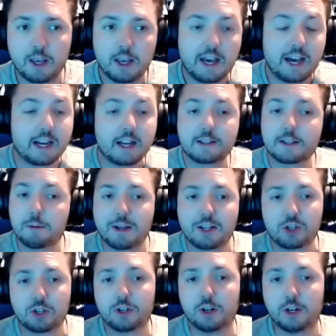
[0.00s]
And as I
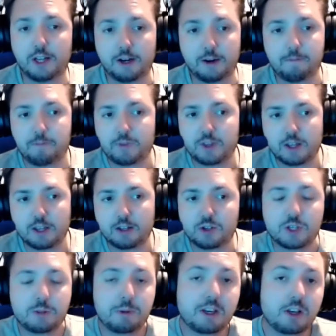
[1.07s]
mentioned earlier,
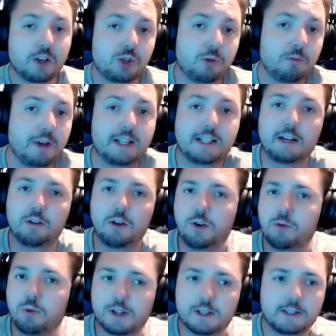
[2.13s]
just because you may
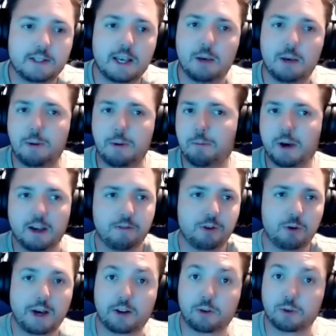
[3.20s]
download one sim and buy a
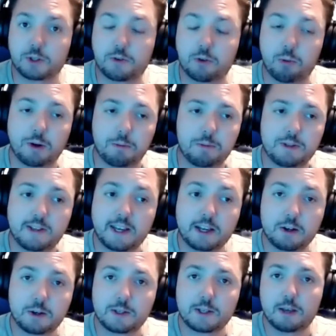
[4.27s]
few add-ons for one
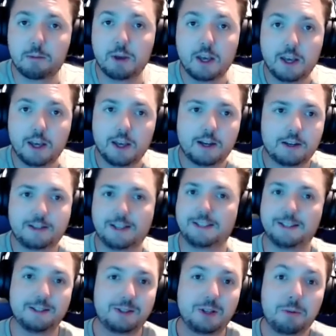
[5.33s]
particular sim
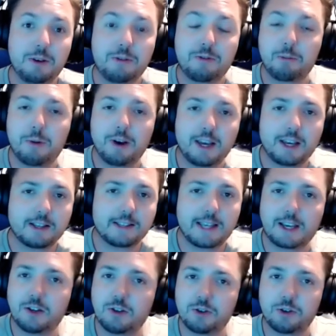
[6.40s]
doesn't stop you from buying a
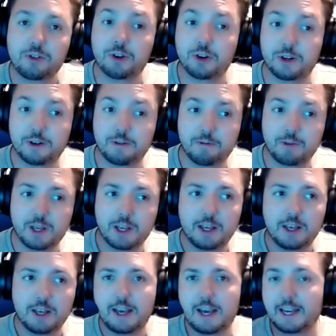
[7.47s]
second or third
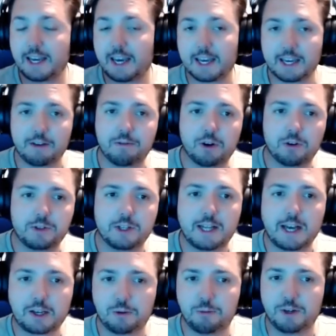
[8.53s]
and getting involved in
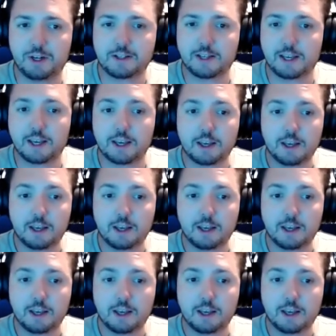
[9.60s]
that community.